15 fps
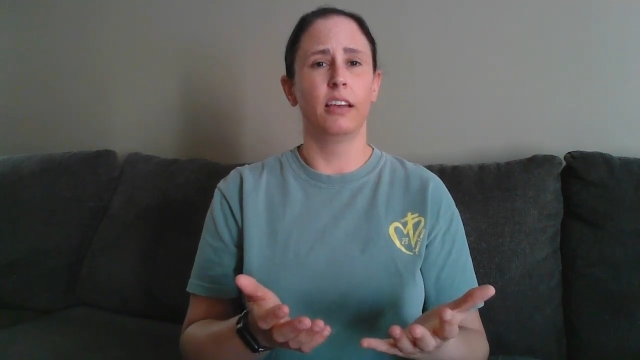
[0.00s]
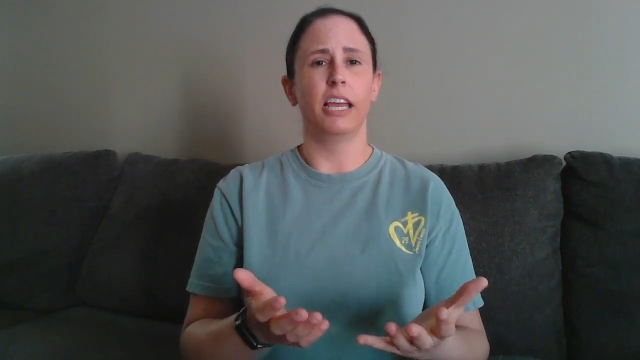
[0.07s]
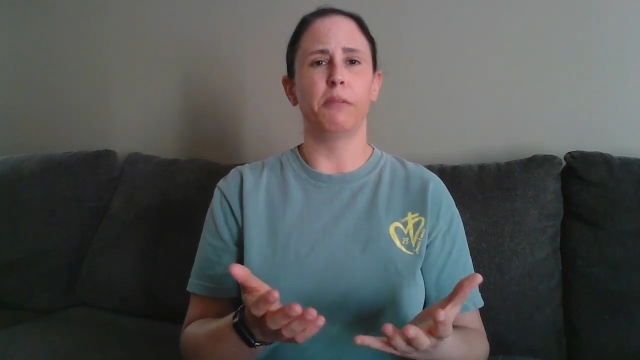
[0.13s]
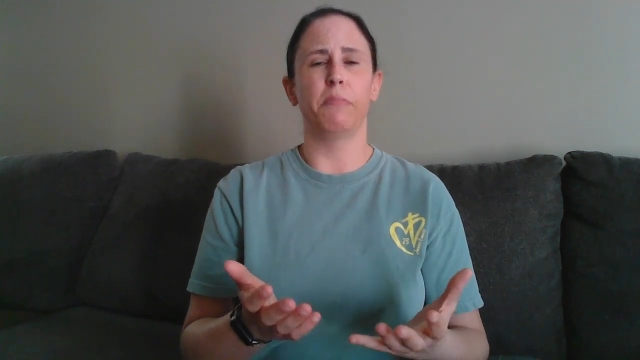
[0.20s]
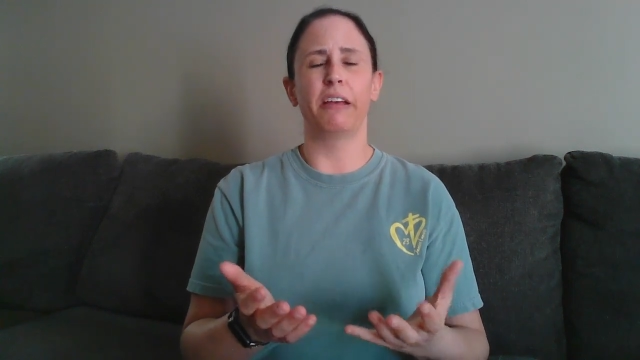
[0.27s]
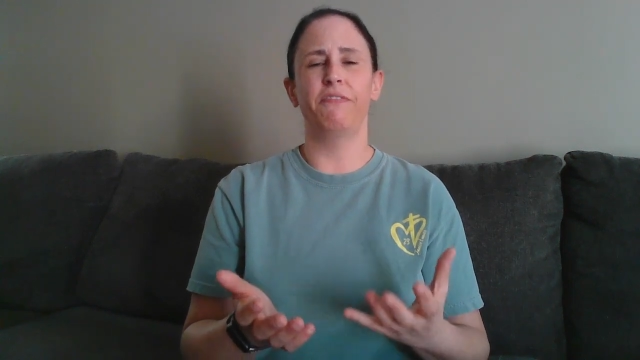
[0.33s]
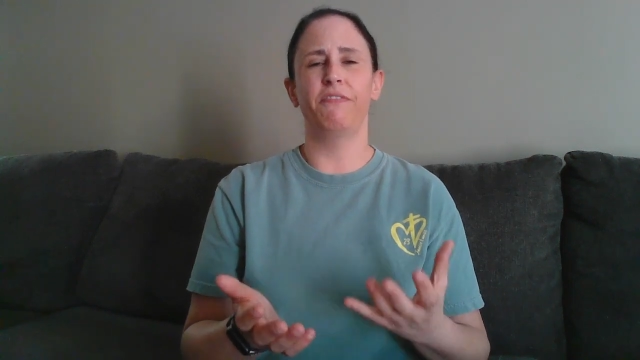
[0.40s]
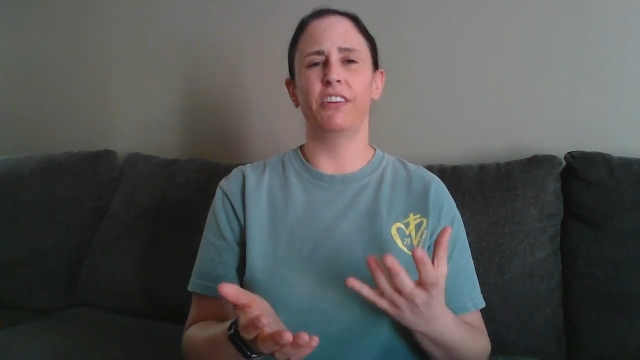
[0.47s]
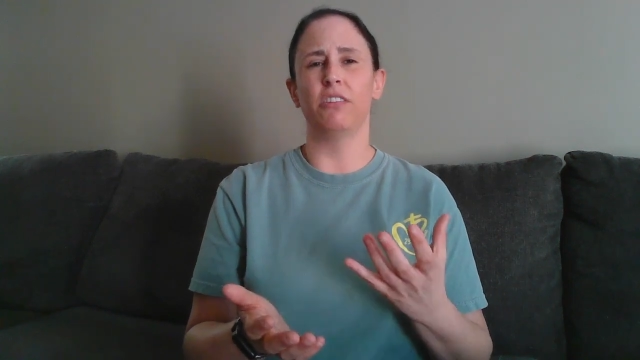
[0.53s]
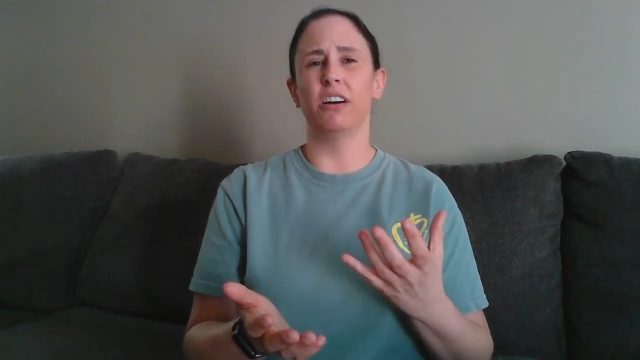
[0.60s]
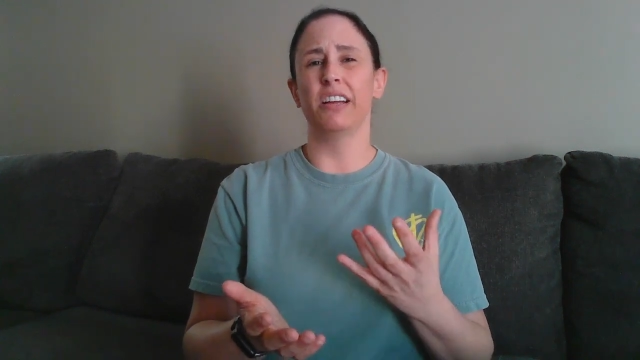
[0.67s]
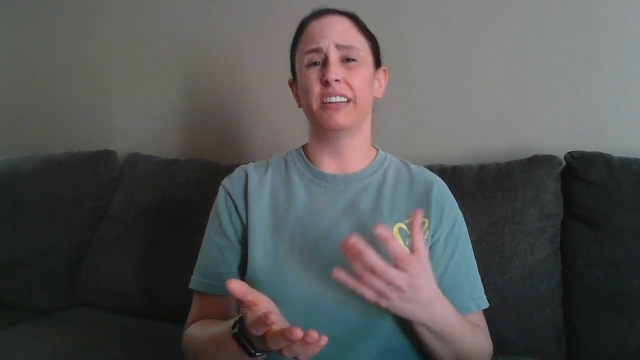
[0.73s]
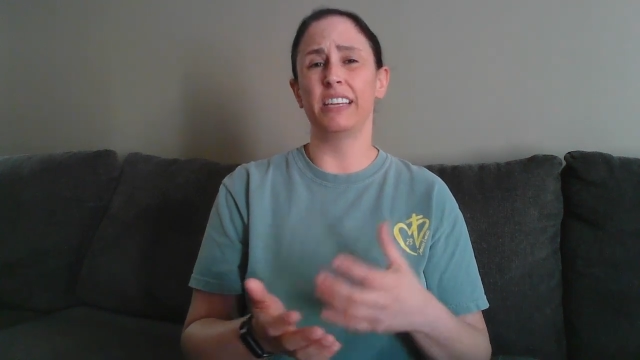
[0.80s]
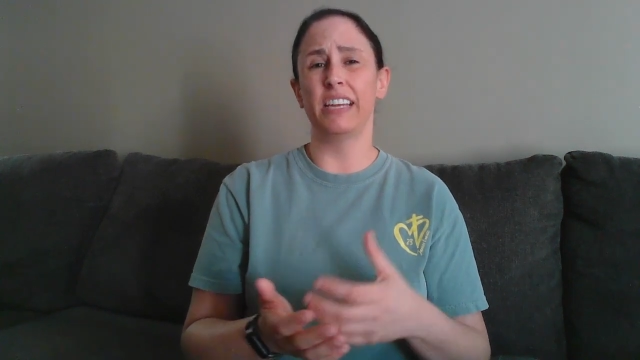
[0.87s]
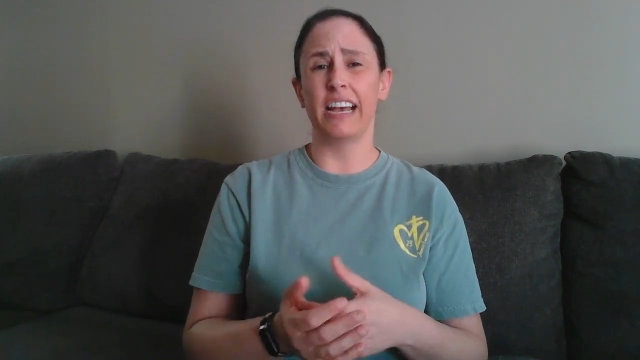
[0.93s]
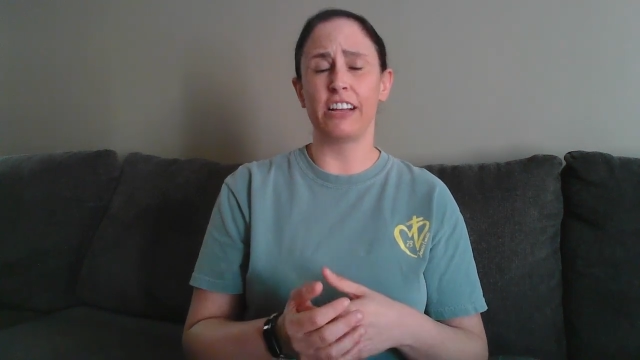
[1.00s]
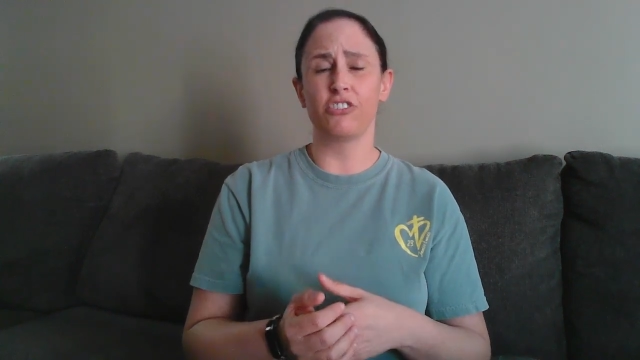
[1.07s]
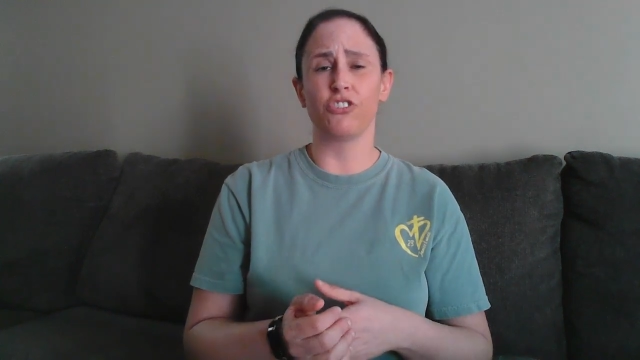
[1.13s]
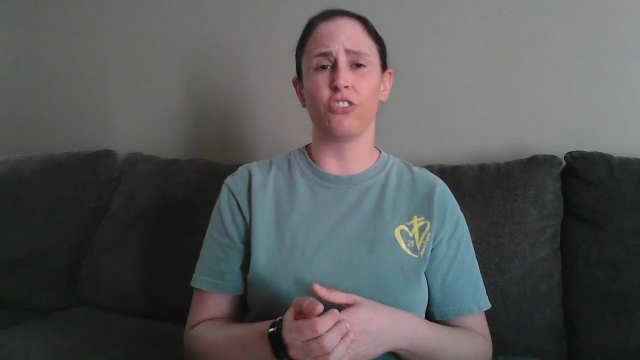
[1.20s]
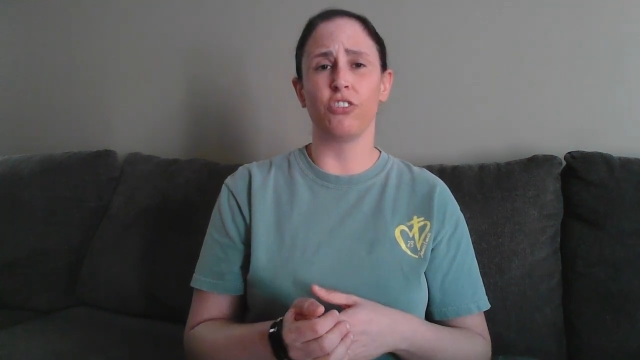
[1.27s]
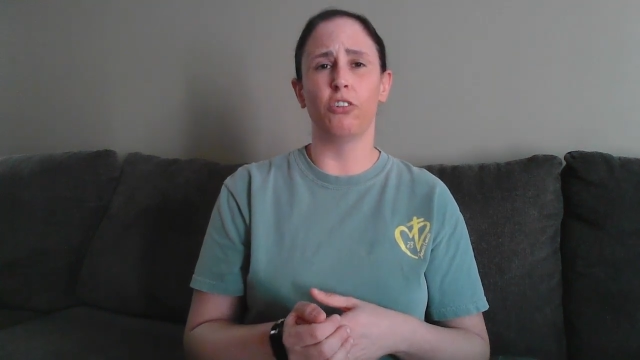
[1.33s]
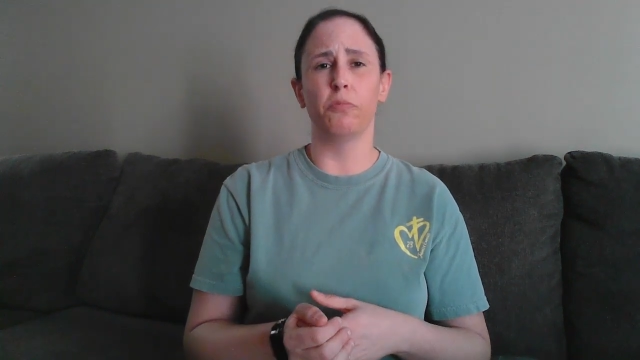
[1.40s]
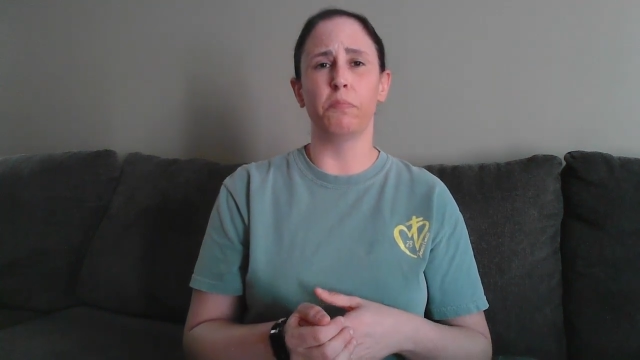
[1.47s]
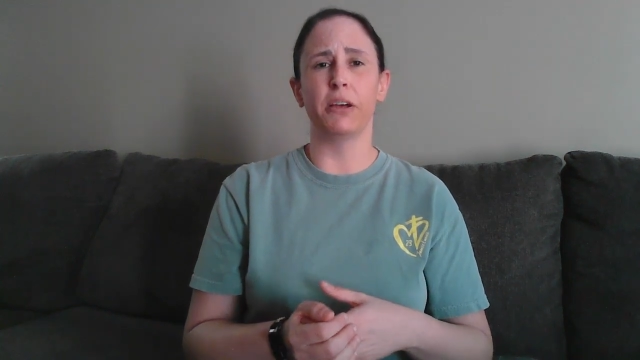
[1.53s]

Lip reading: It might feel unnatural,